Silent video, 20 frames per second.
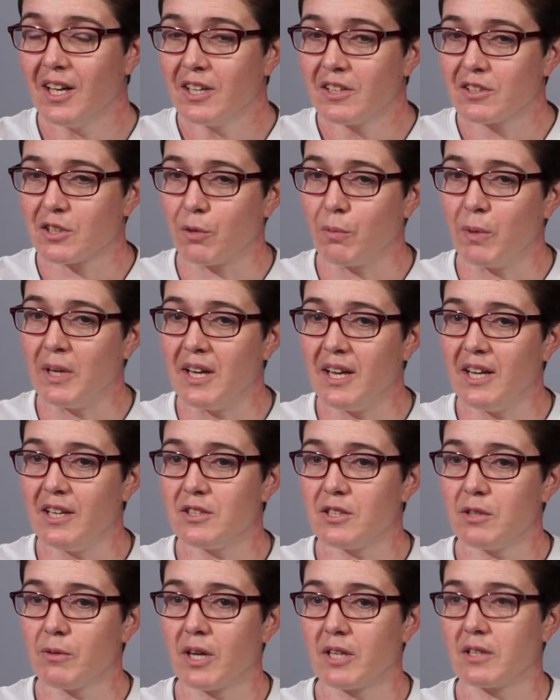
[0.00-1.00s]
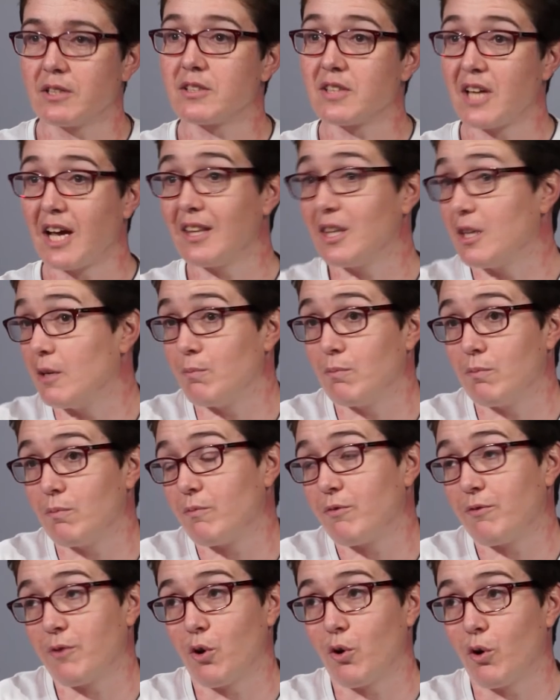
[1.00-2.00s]
So we need to understand them
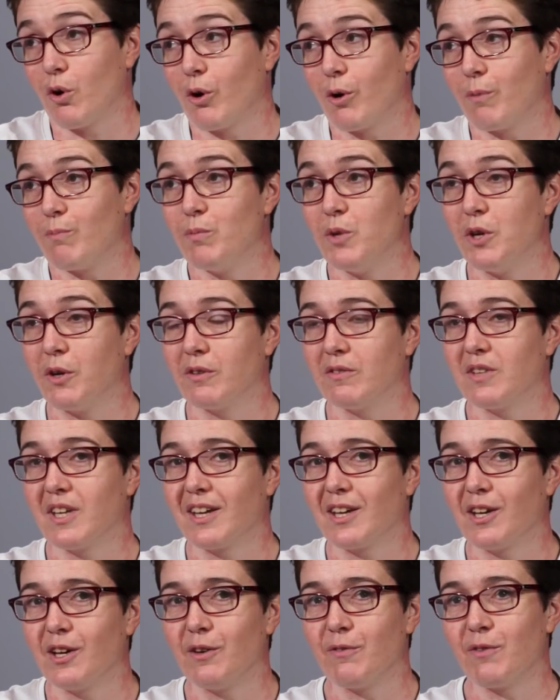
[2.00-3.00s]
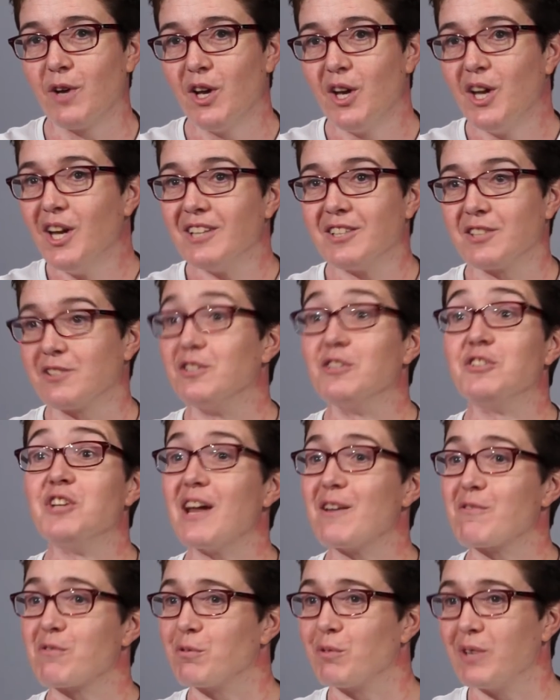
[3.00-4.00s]
for, you can think of just the
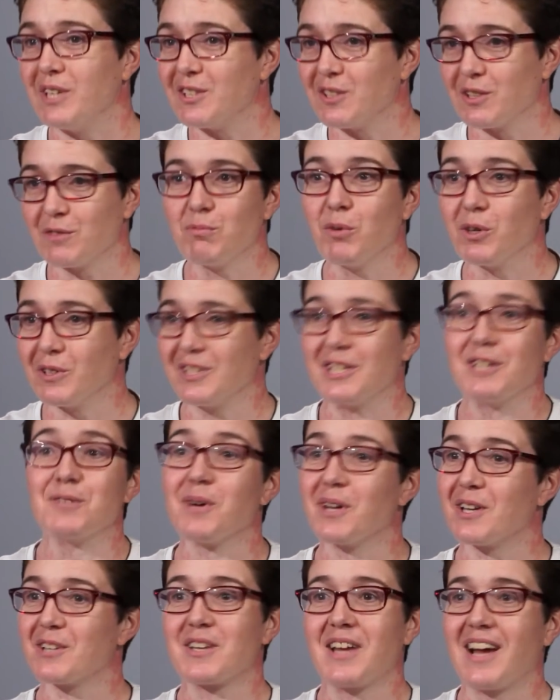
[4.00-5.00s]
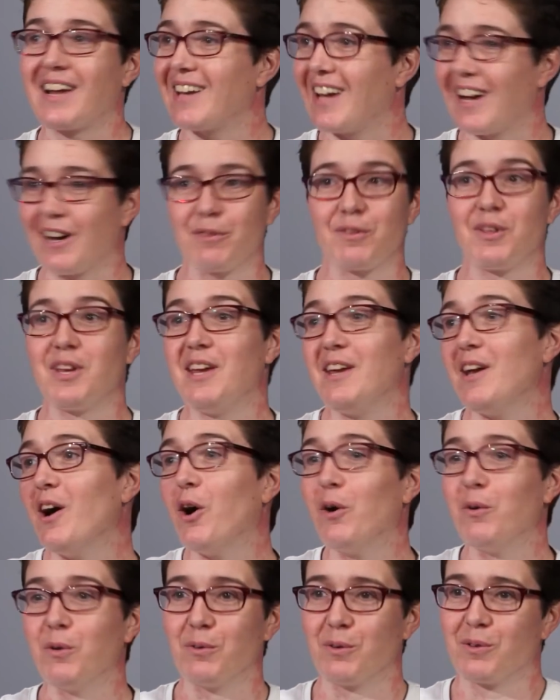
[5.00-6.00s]
general reason of wanting to understand how the
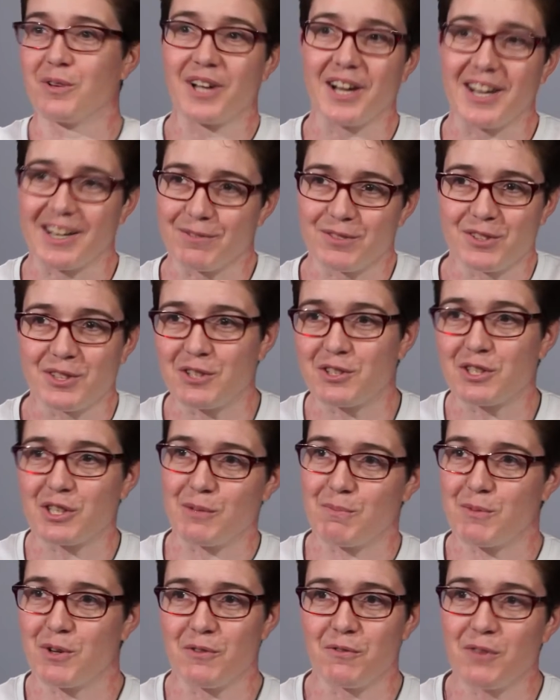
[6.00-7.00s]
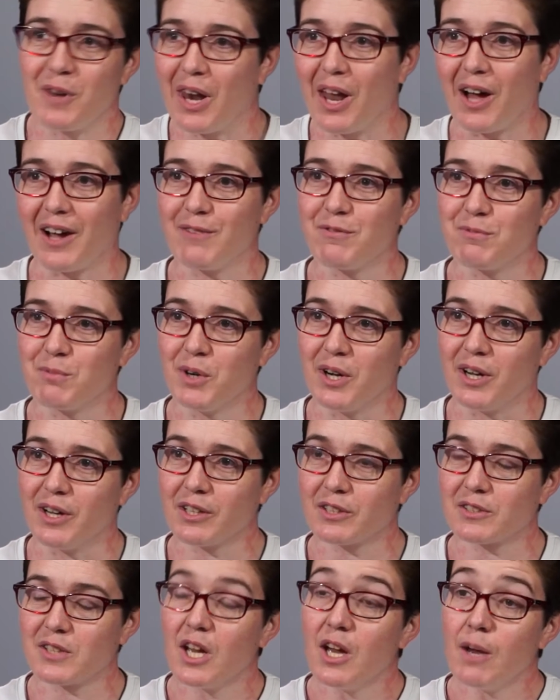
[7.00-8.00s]
whole kind of system of life
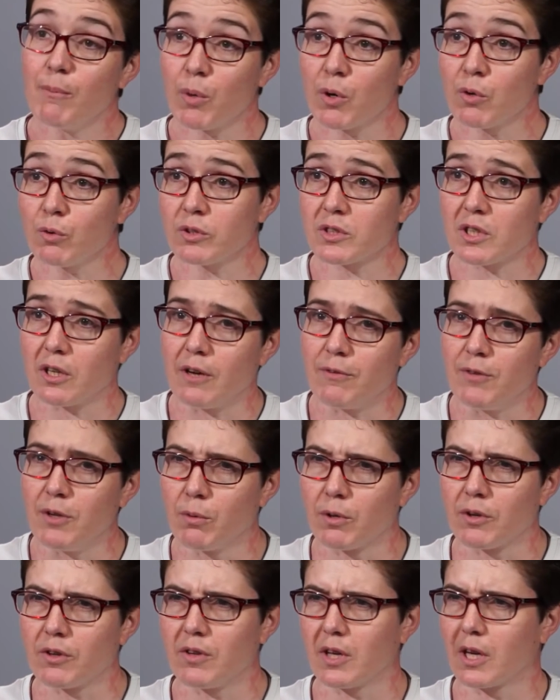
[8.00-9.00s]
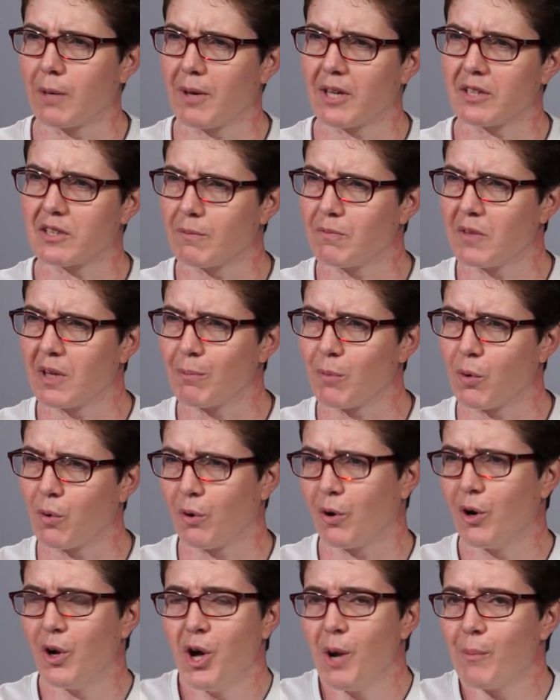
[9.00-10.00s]
works. But also if you want to think about something
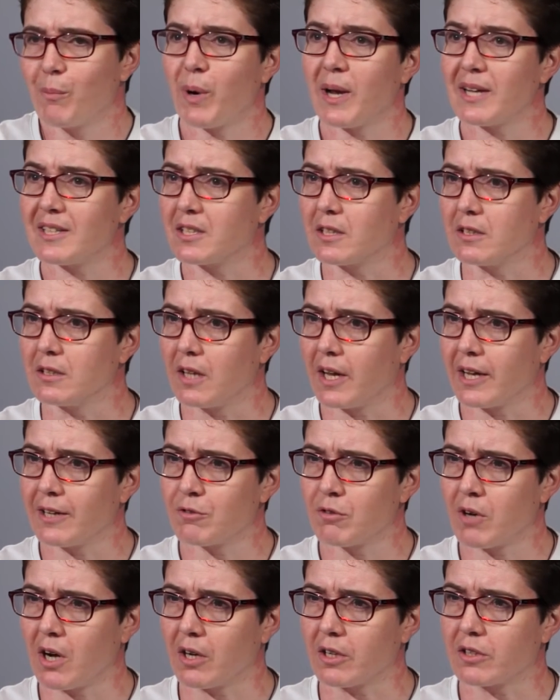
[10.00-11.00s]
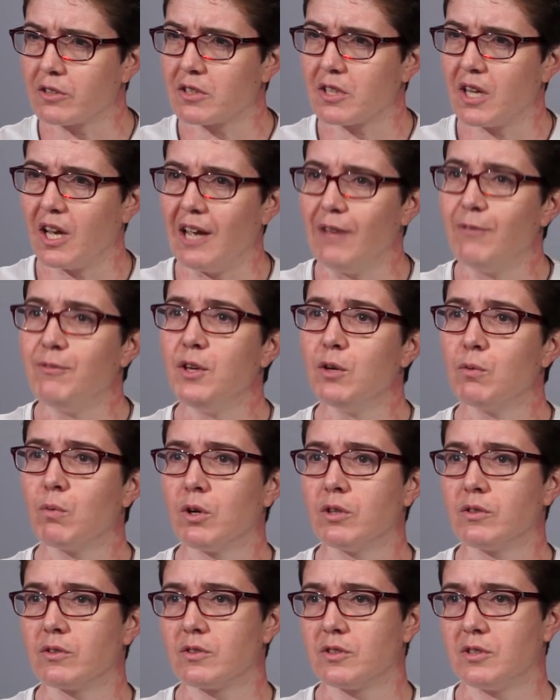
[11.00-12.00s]
more practical like drugs, if you
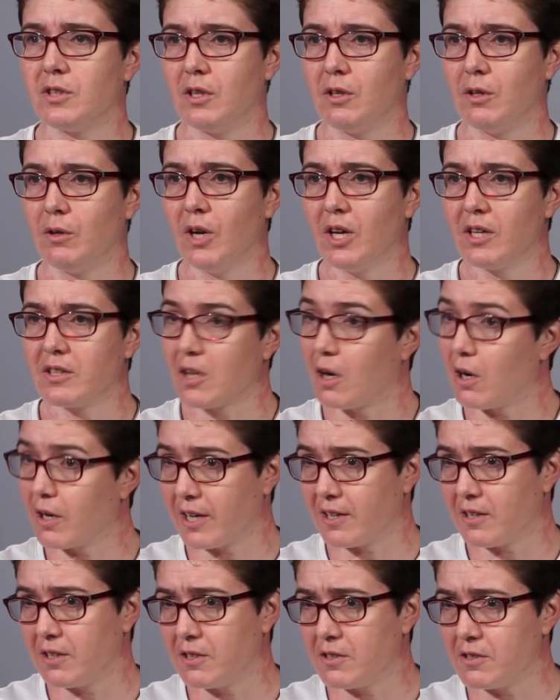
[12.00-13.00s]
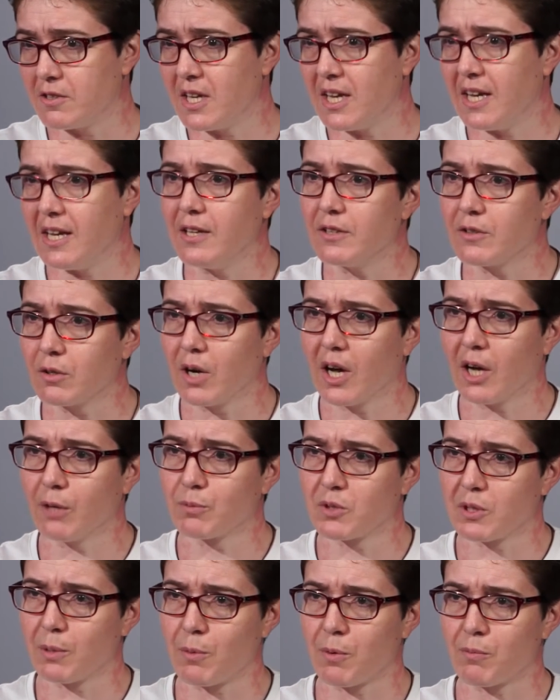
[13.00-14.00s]
want to target a disease or
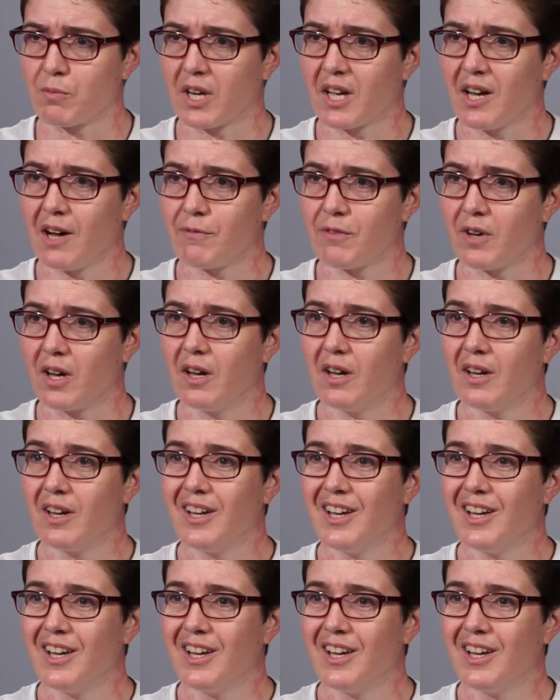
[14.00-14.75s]
help someone recover,